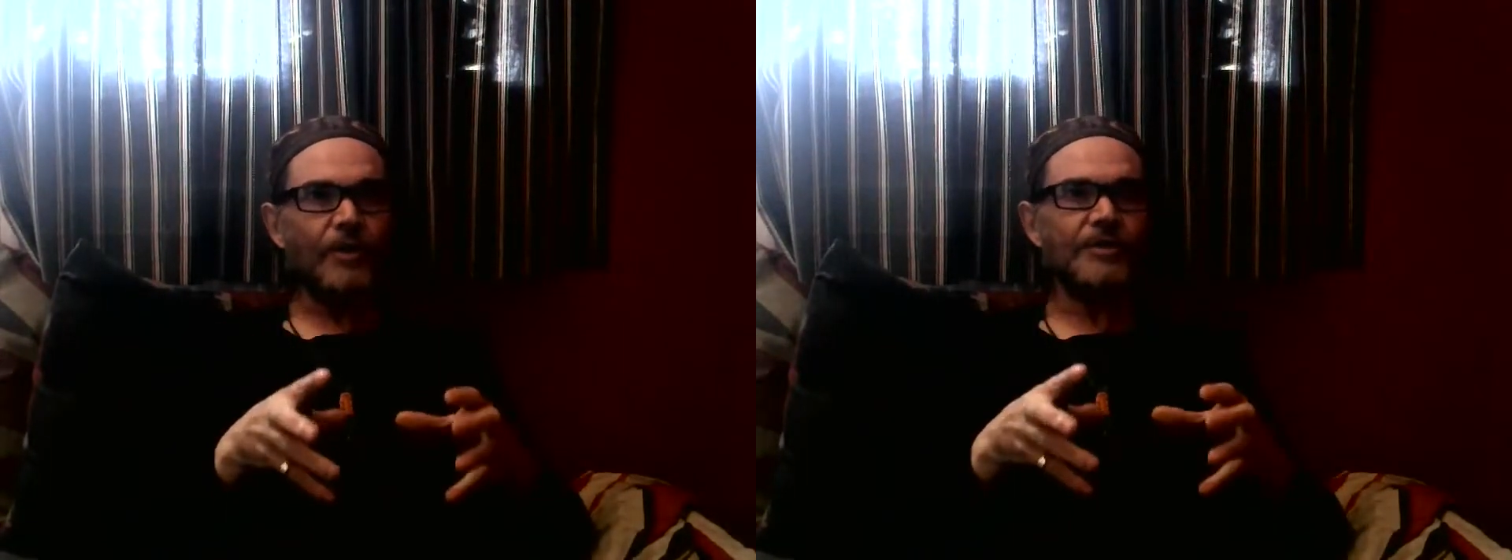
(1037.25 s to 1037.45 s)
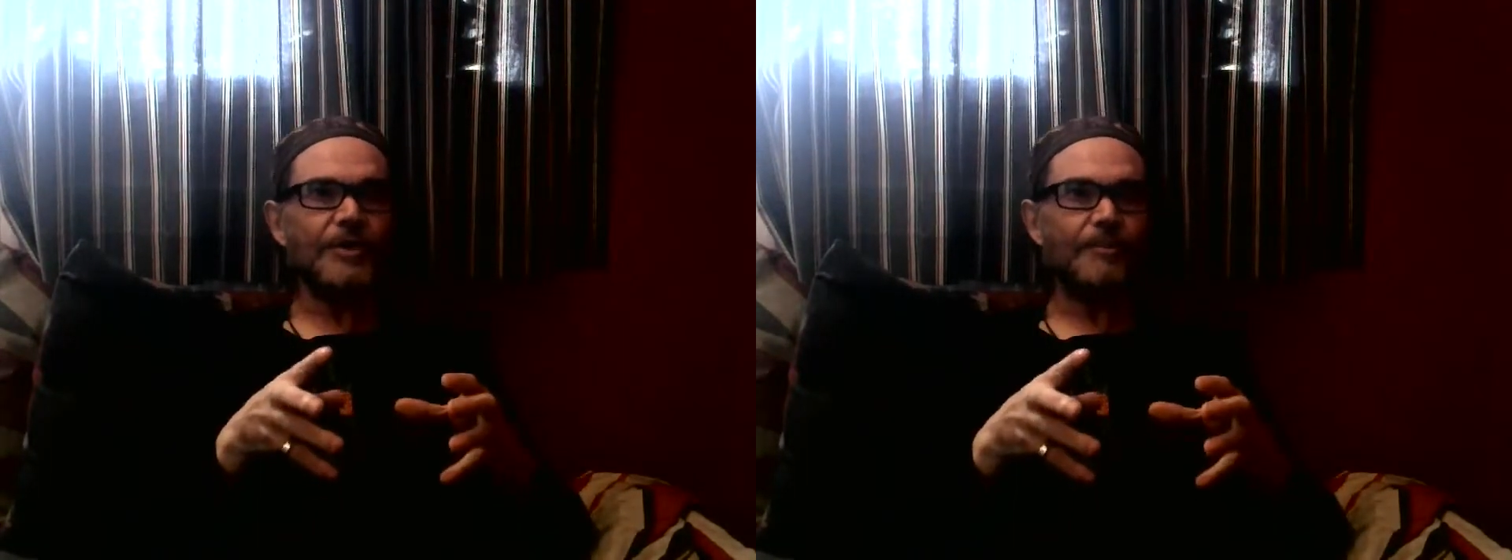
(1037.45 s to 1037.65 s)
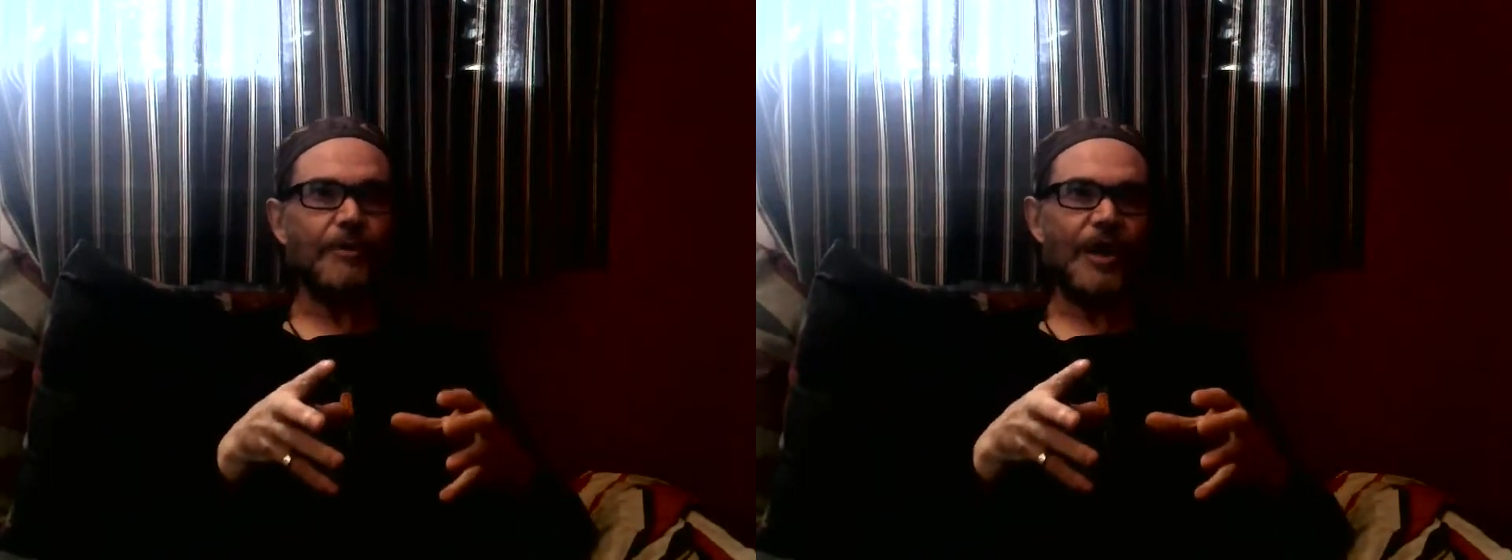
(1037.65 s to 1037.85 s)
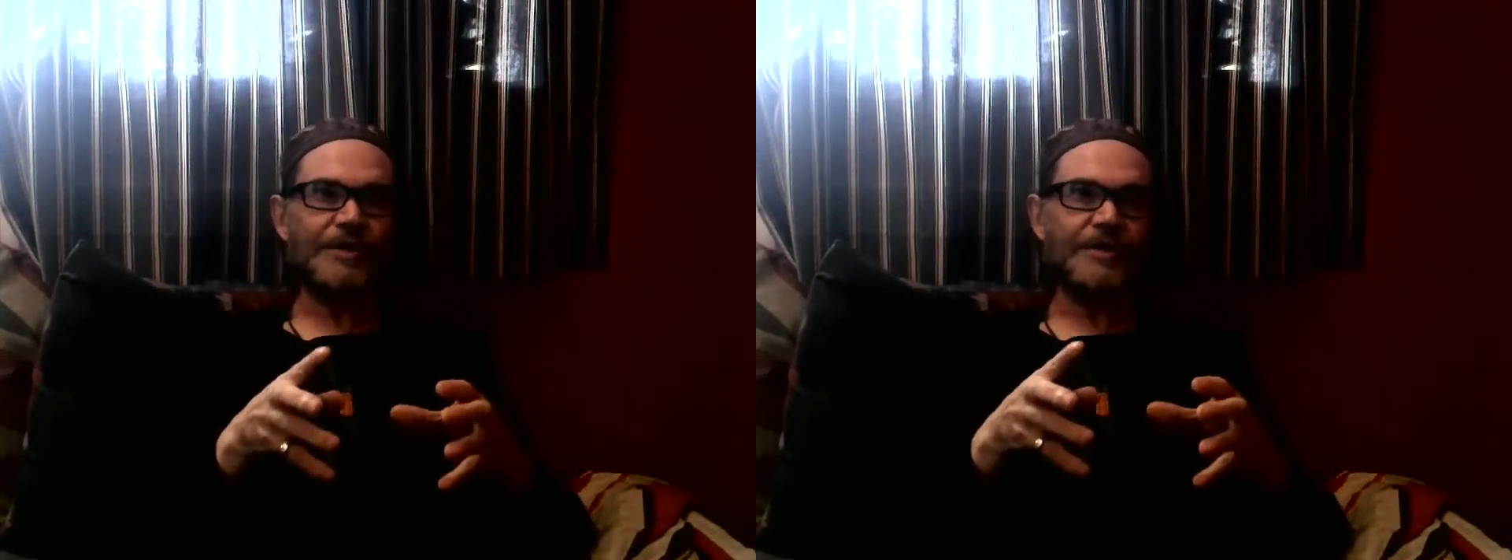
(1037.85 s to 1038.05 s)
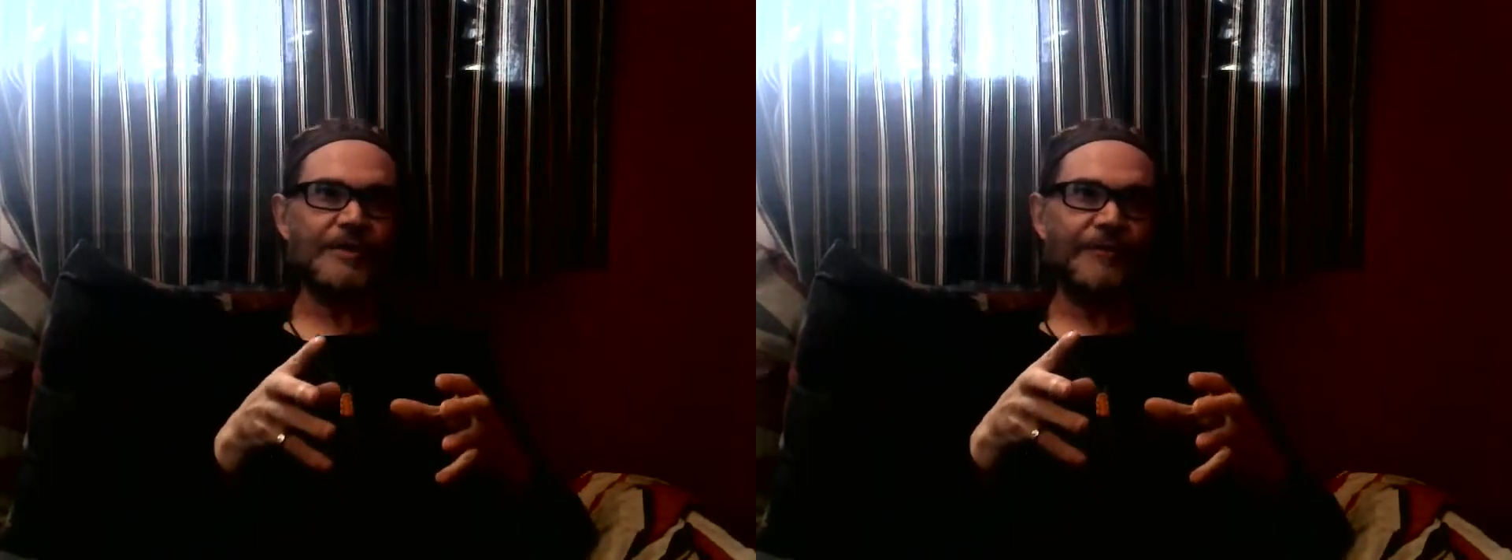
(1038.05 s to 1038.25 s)
onto the
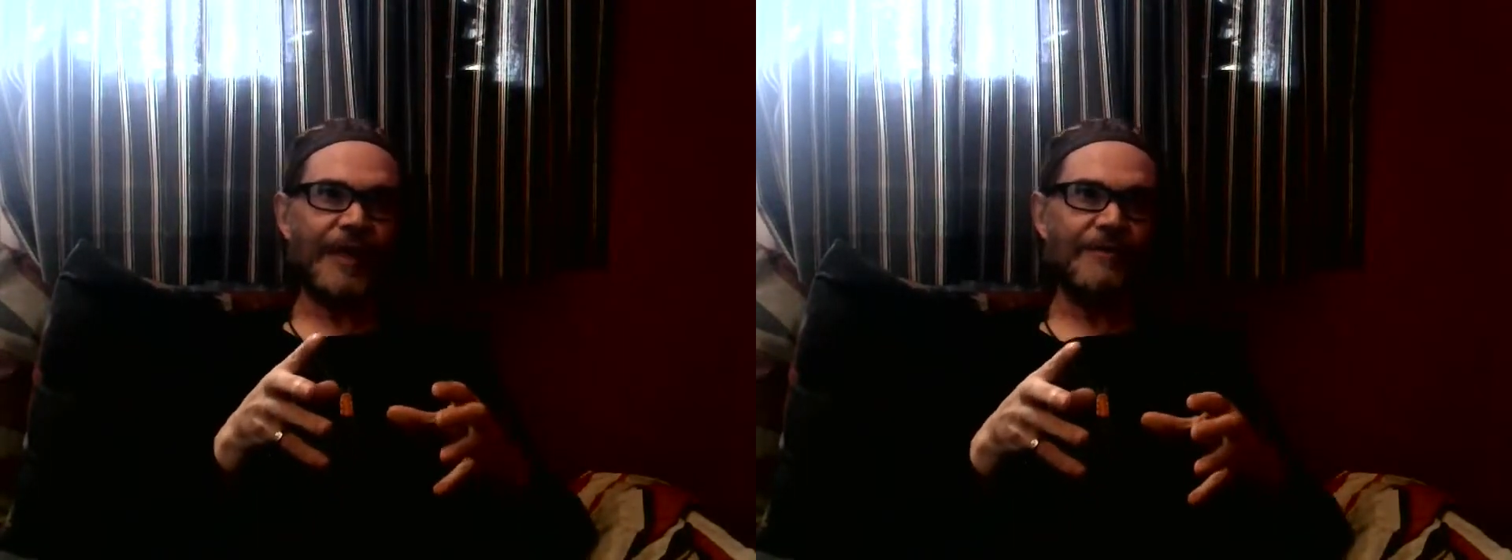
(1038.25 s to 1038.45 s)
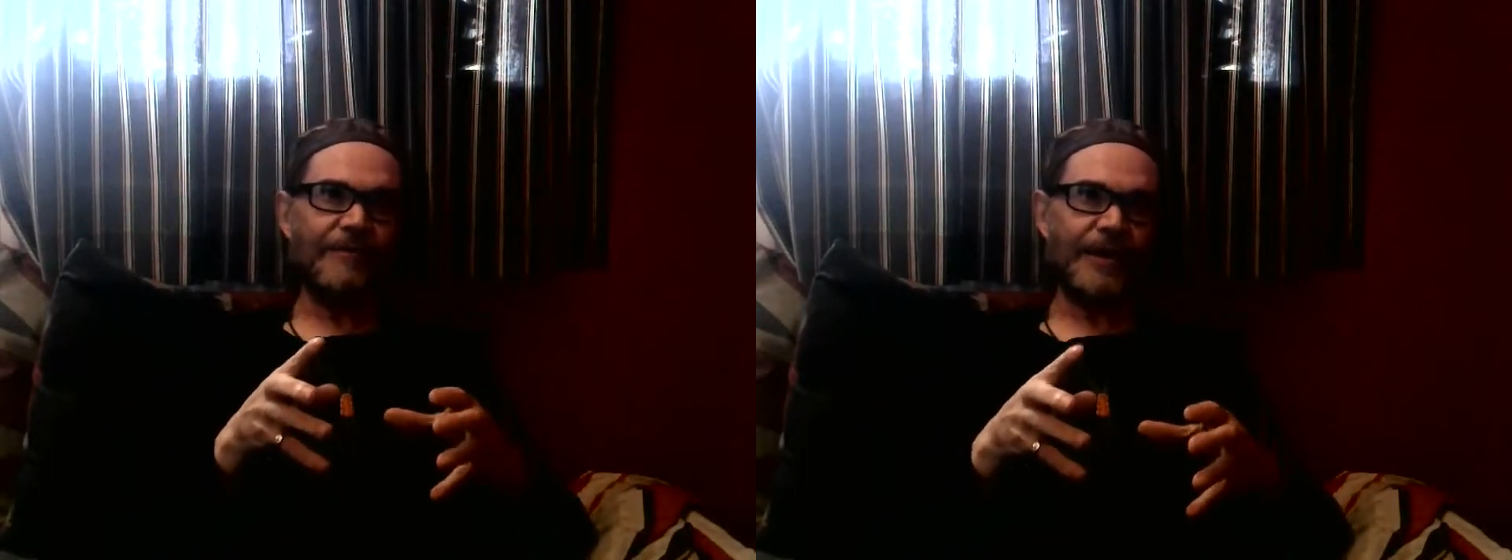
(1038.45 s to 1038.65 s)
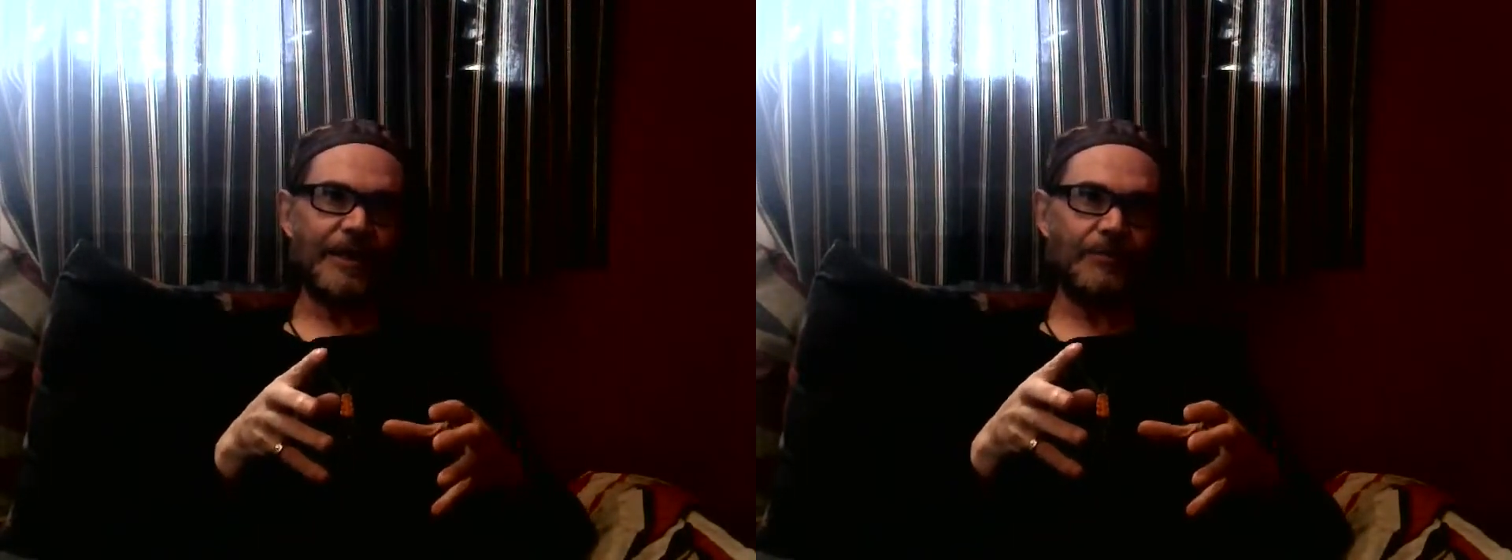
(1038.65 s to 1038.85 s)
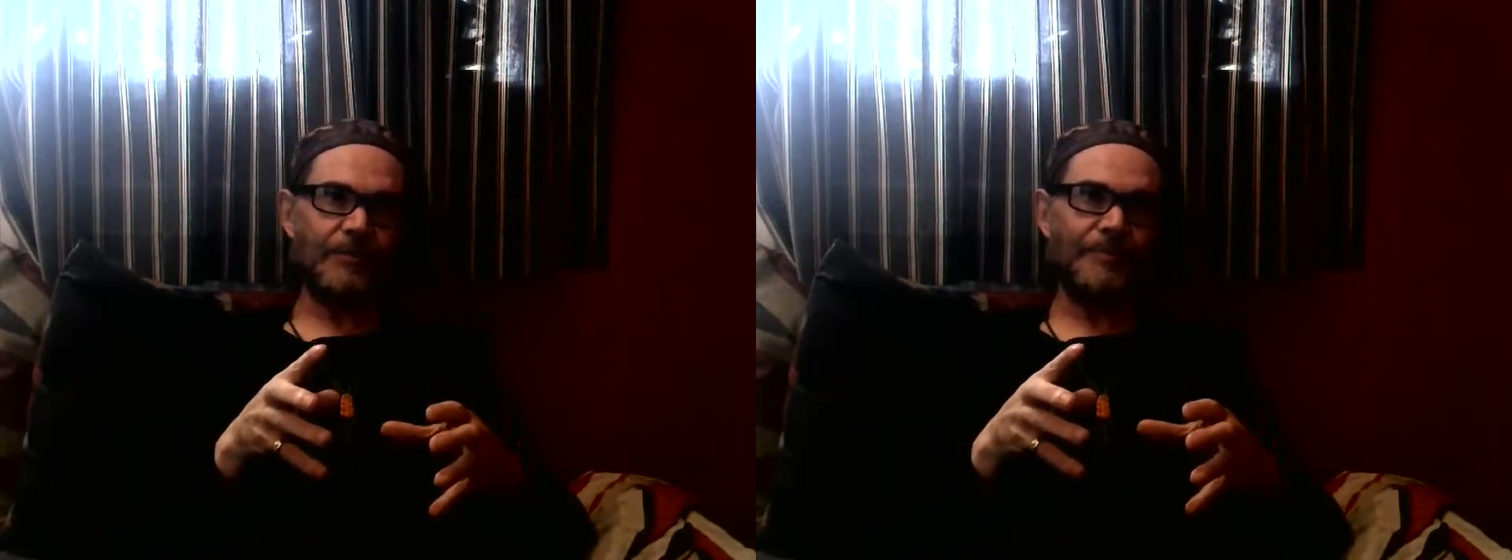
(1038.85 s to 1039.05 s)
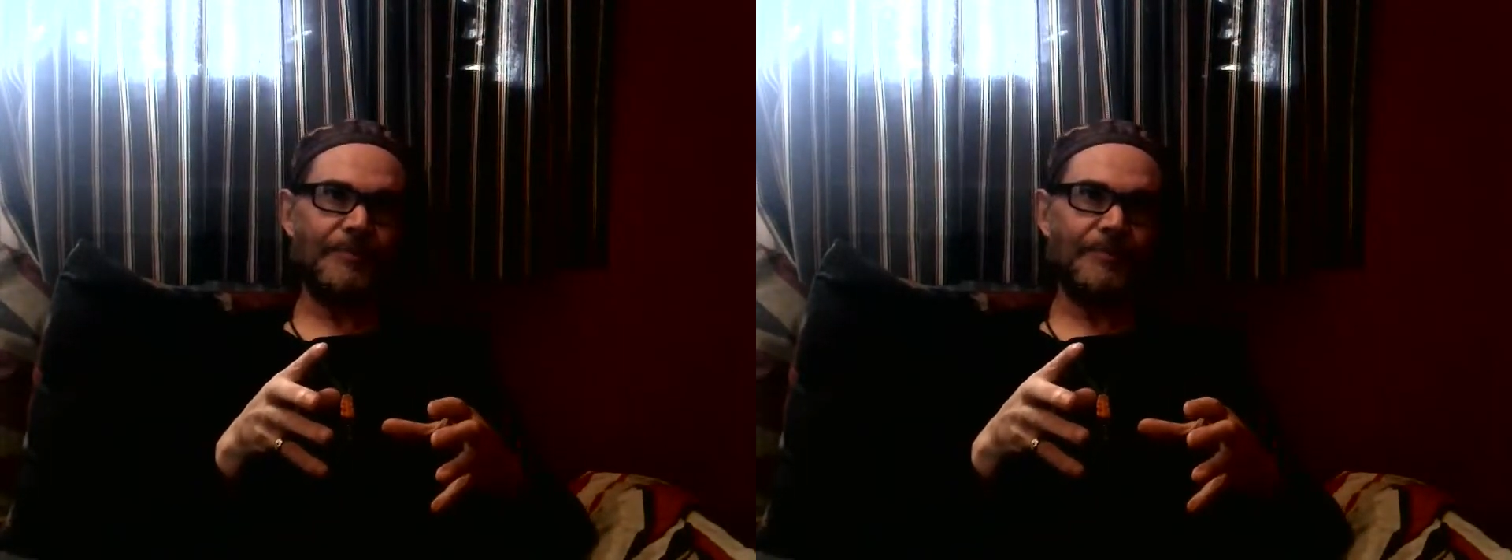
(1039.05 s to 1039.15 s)
price of that vehicle.